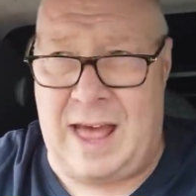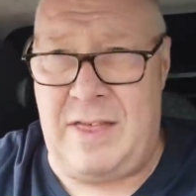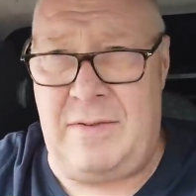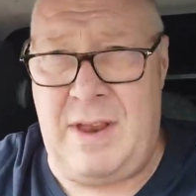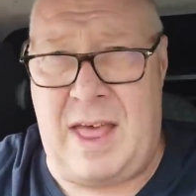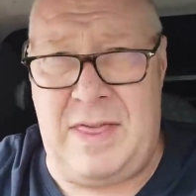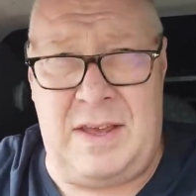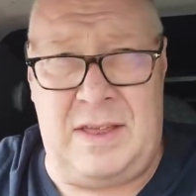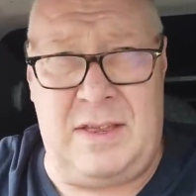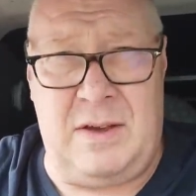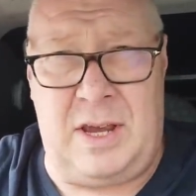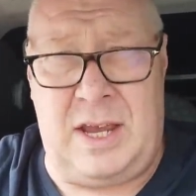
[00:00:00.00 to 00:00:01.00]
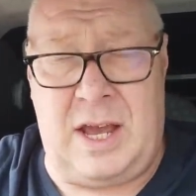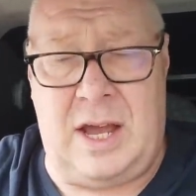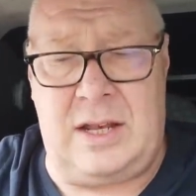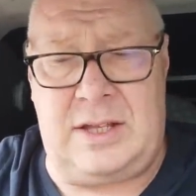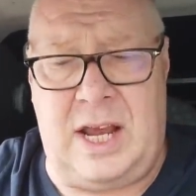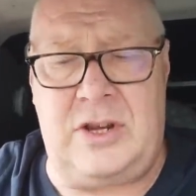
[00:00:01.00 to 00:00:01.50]
now, the the, the
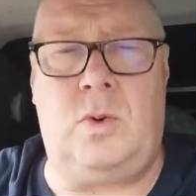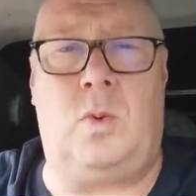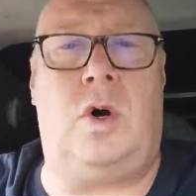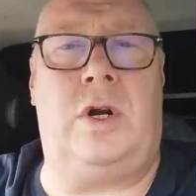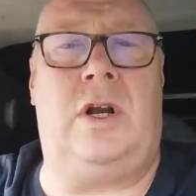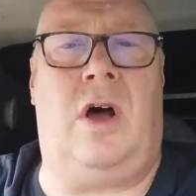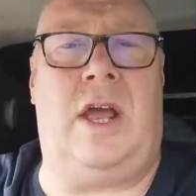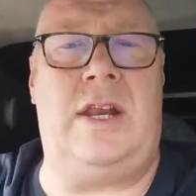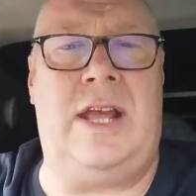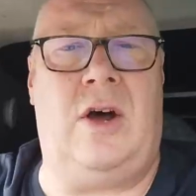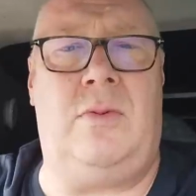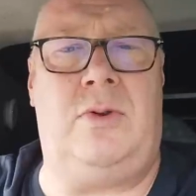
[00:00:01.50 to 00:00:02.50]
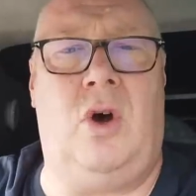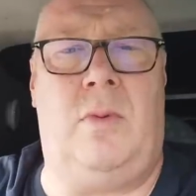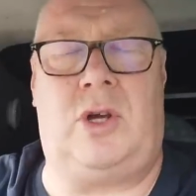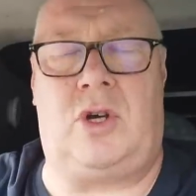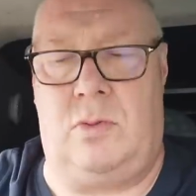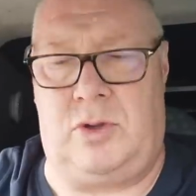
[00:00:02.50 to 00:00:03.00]
uh, diesel warning light
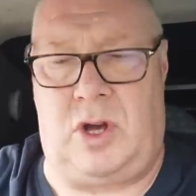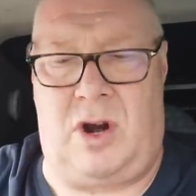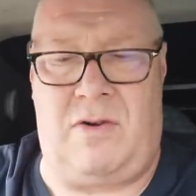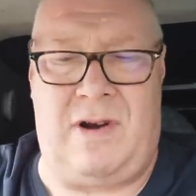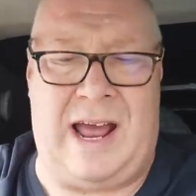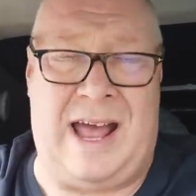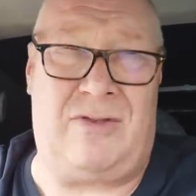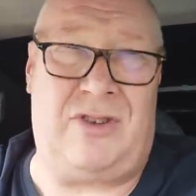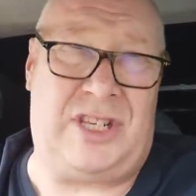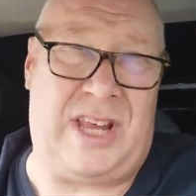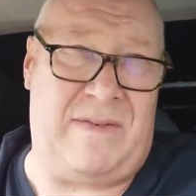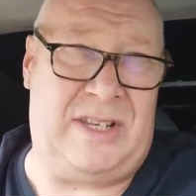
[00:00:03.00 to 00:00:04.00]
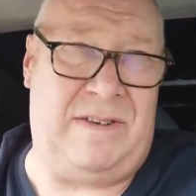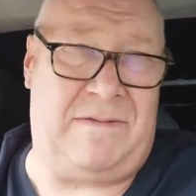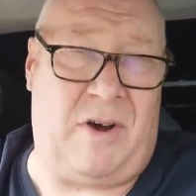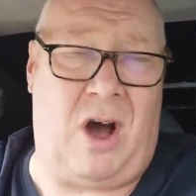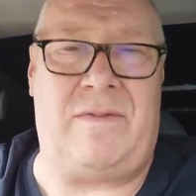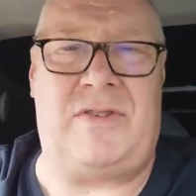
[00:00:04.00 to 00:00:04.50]
normally comes on around
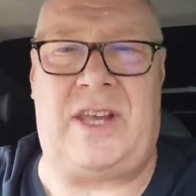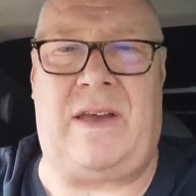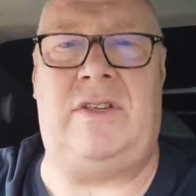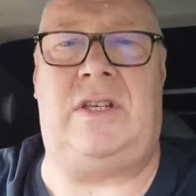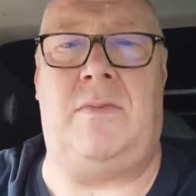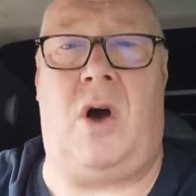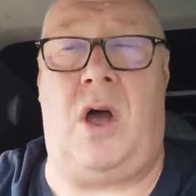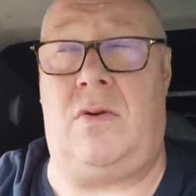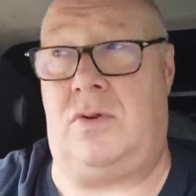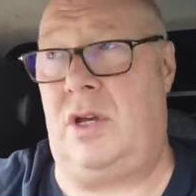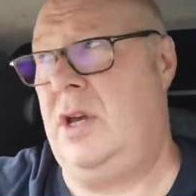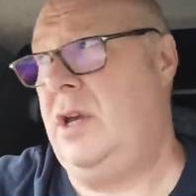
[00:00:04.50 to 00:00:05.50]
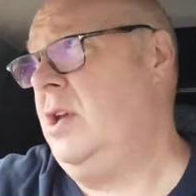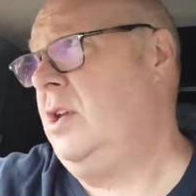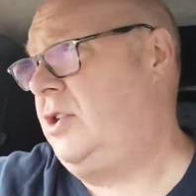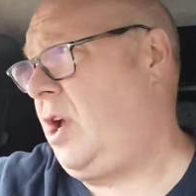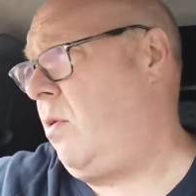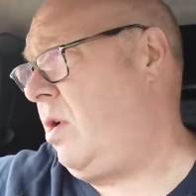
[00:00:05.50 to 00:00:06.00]
seventy-five, seventy miles.
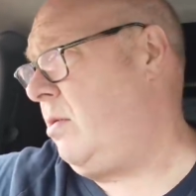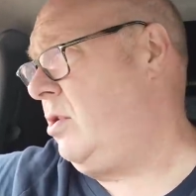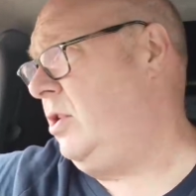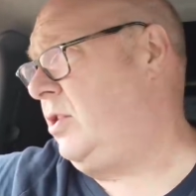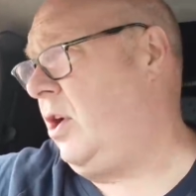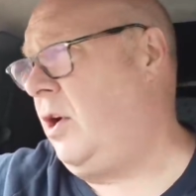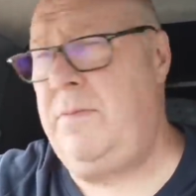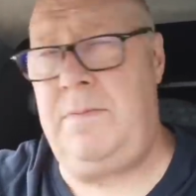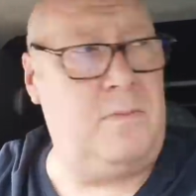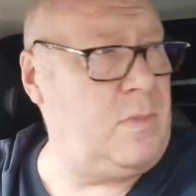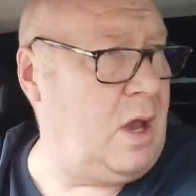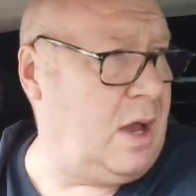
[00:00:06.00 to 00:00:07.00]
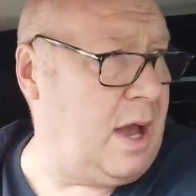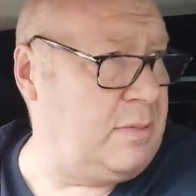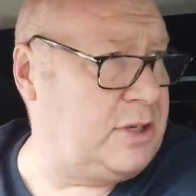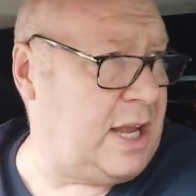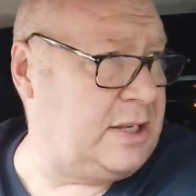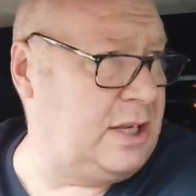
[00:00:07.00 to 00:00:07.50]
So what I'm going to do, uh,
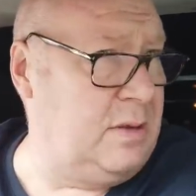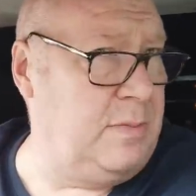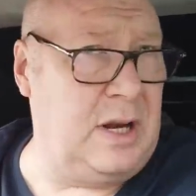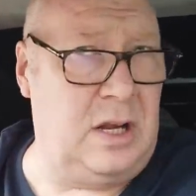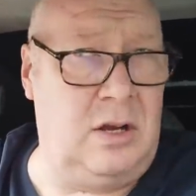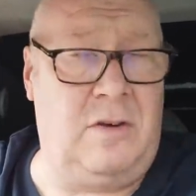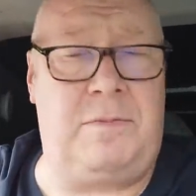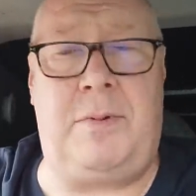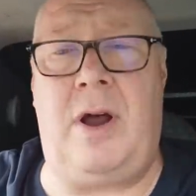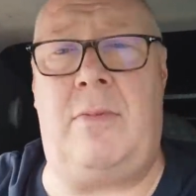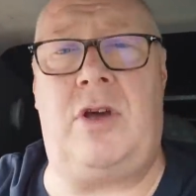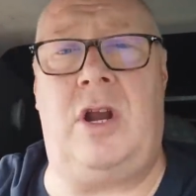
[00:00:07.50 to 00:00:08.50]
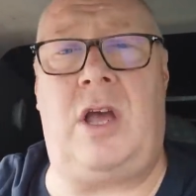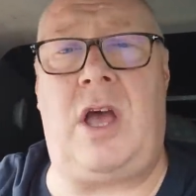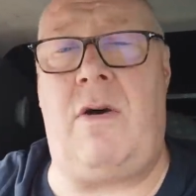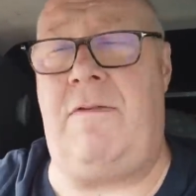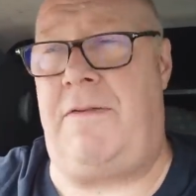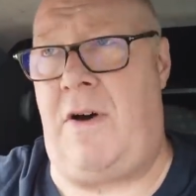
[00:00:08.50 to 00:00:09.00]
I'm sat in the middle of Loughborough. I'm going
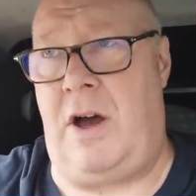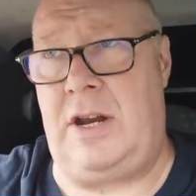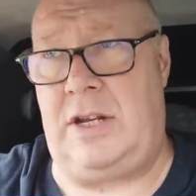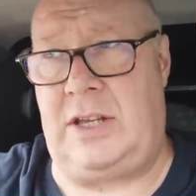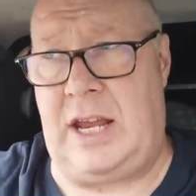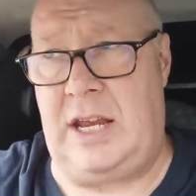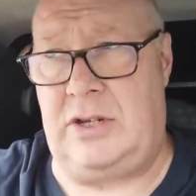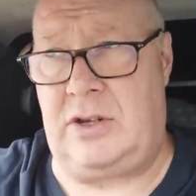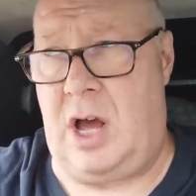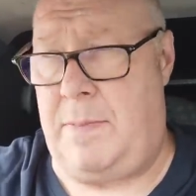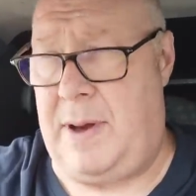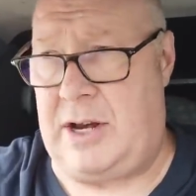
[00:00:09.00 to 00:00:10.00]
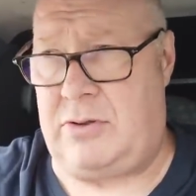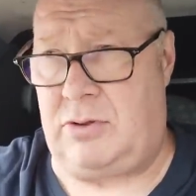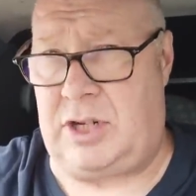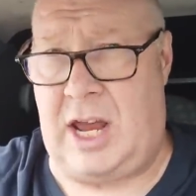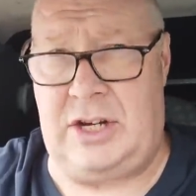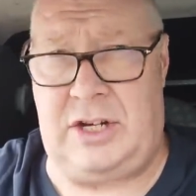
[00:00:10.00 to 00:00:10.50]
to go and find a diesel, a
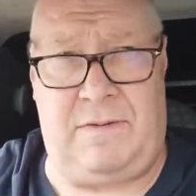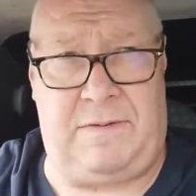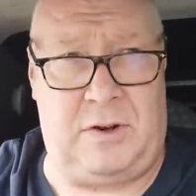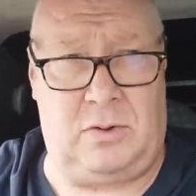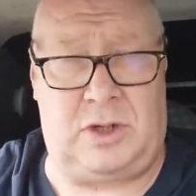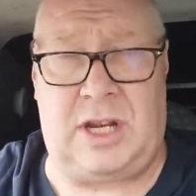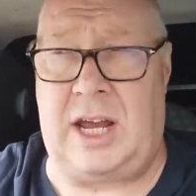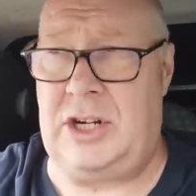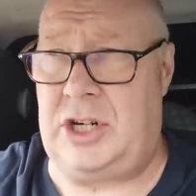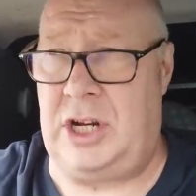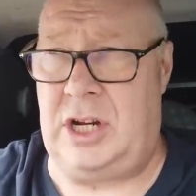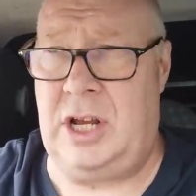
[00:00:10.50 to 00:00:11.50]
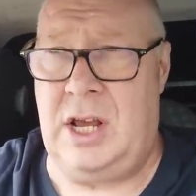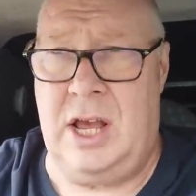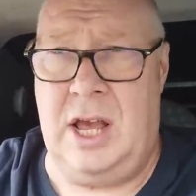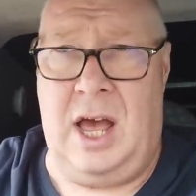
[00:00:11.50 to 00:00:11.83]
petrol station, fuel station,